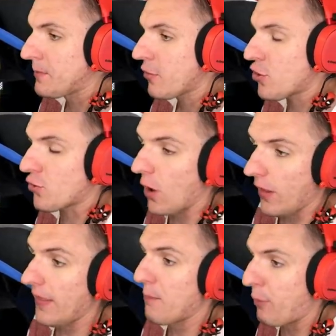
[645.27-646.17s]

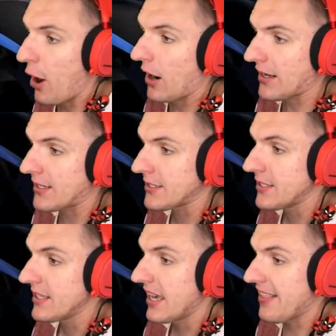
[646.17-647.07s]
Stroll in the park
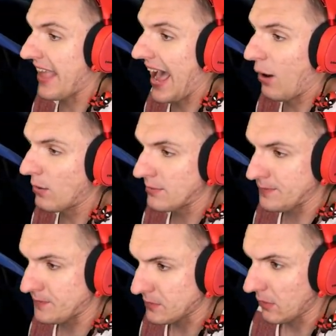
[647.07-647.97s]
is out.
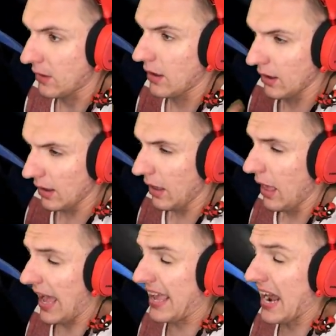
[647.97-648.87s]

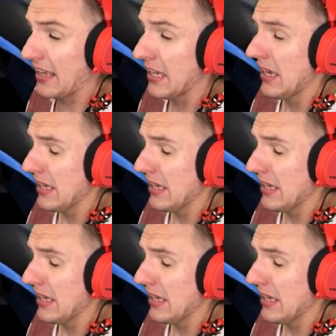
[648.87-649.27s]
I got it.